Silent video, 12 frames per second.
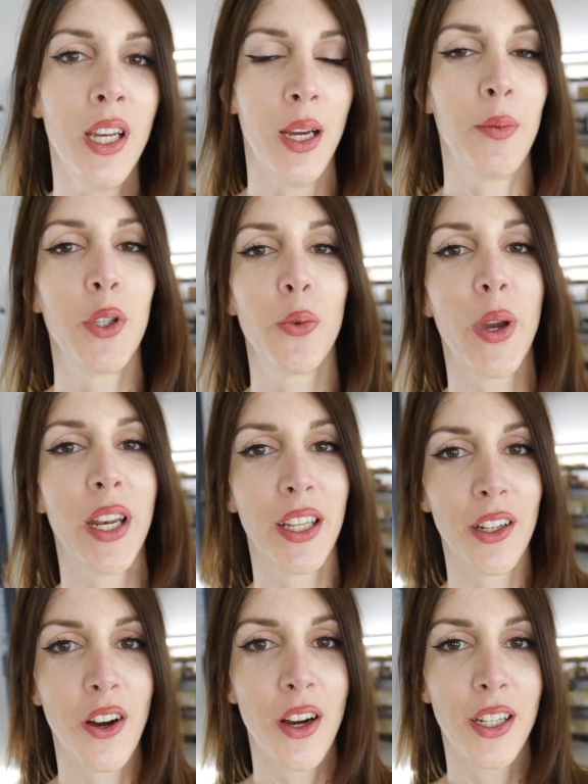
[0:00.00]
I'm just
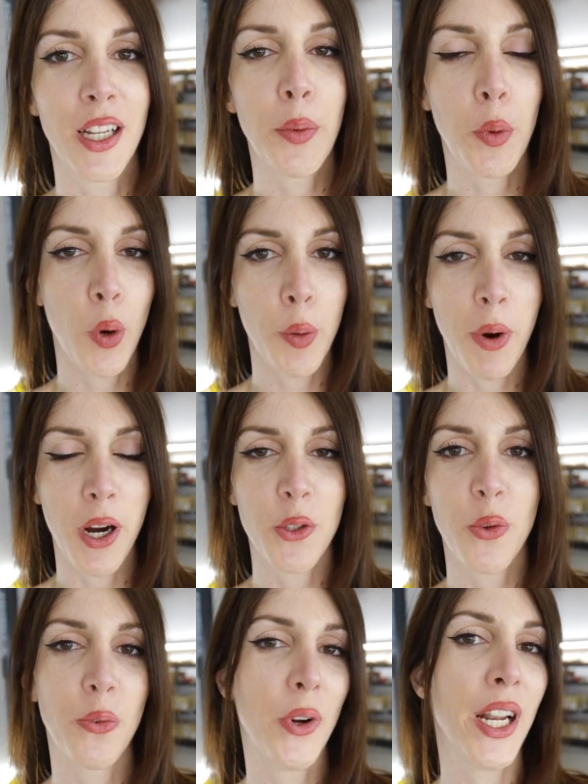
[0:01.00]
waiting on a couple more parts
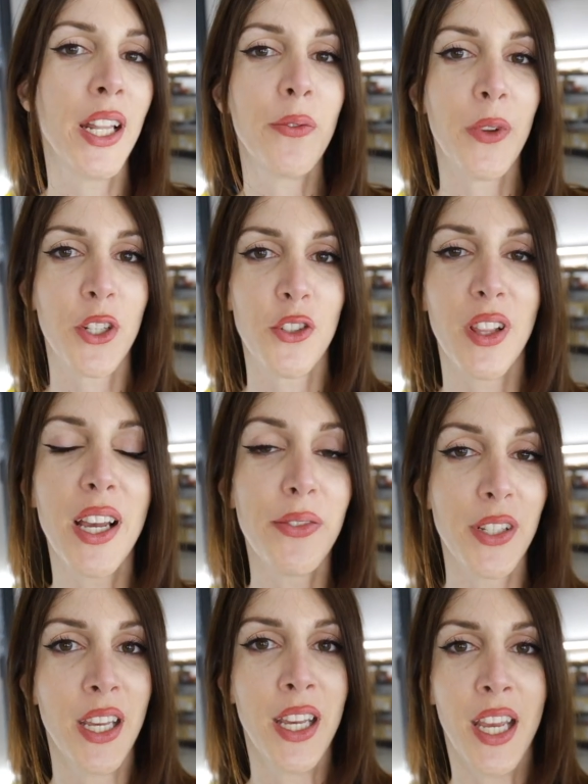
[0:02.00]
of the front end, finish the
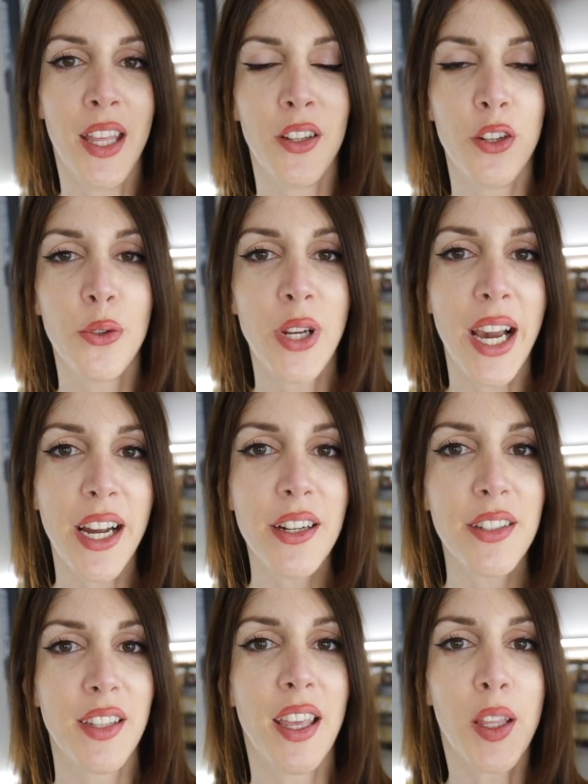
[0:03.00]
lift and the new
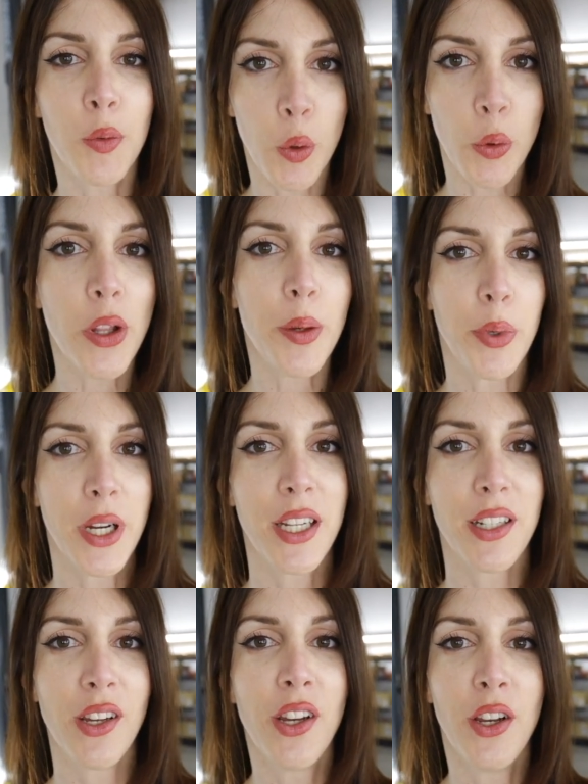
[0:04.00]
tires, and then we'll really
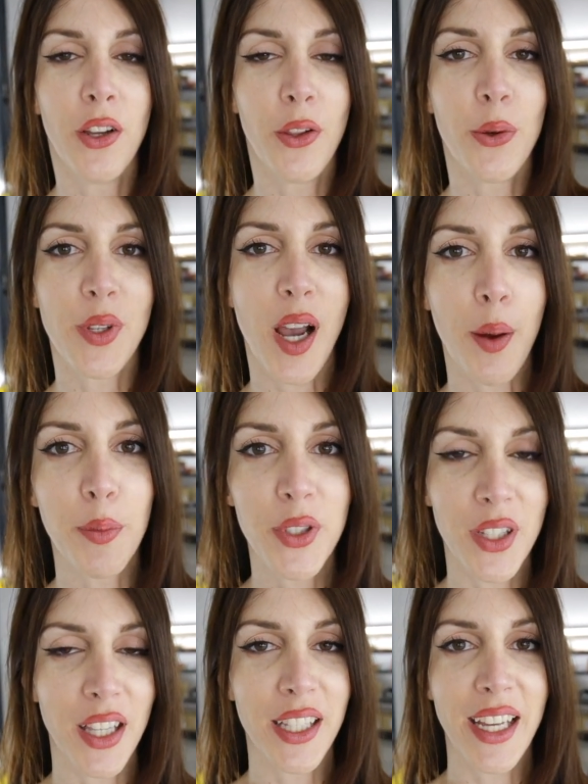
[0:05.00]
put those hubs
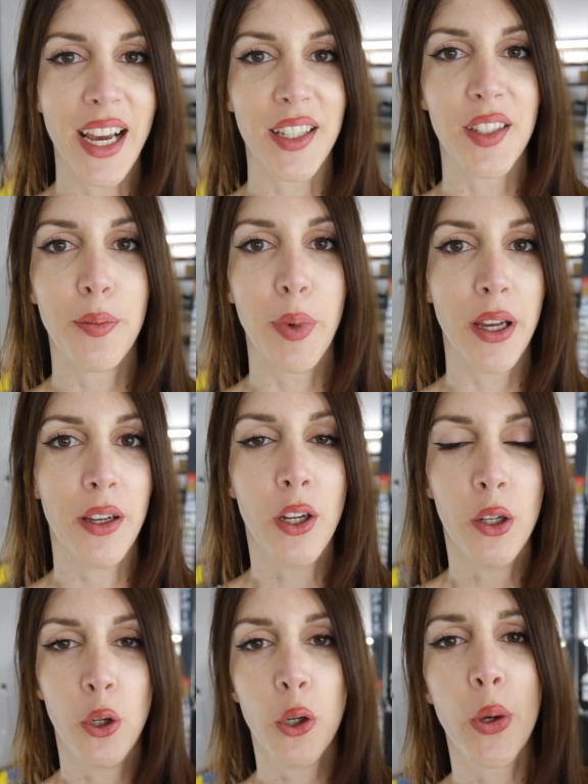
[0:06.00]
to the test. But
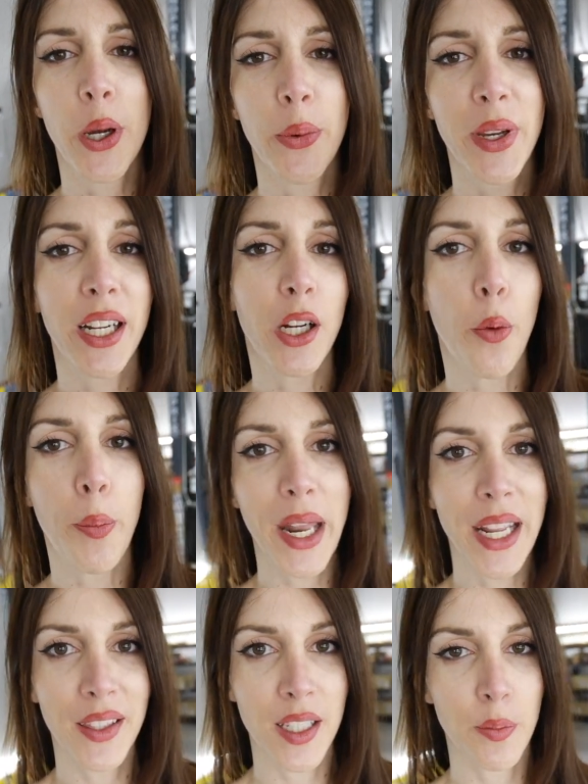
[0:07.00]
real quick, we gotta go bed
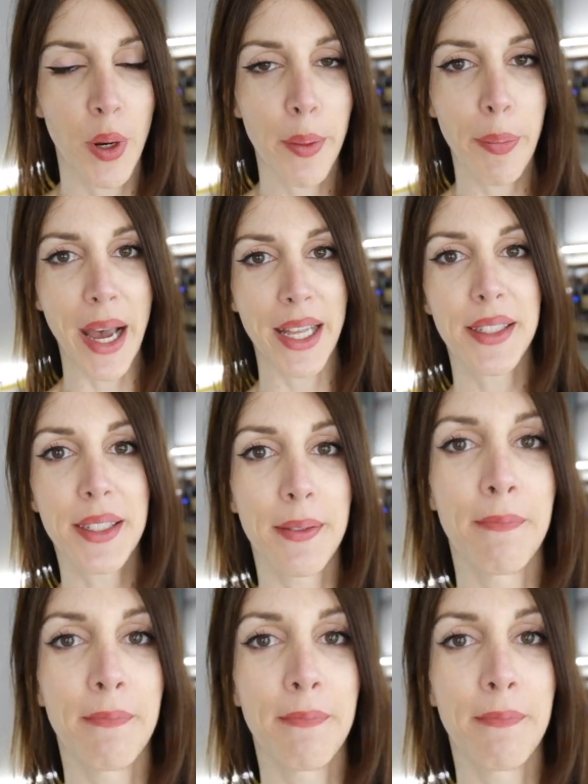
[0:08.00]
in these brake pads.